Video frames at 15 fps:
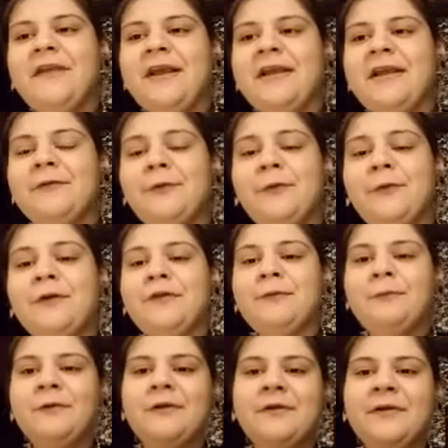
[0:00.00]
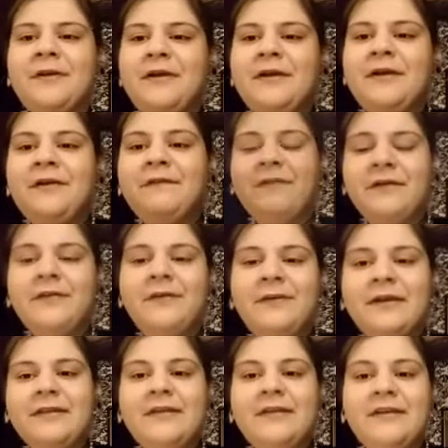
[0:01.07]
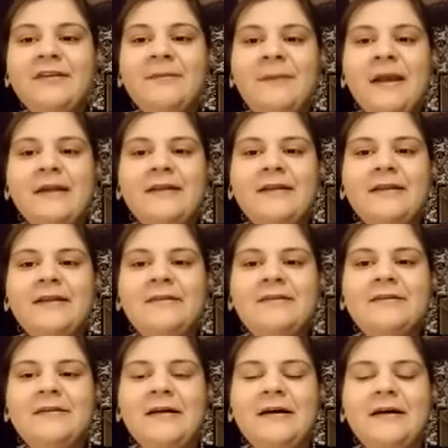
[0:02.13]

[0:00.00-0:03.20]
And of course, we're furthering expanding this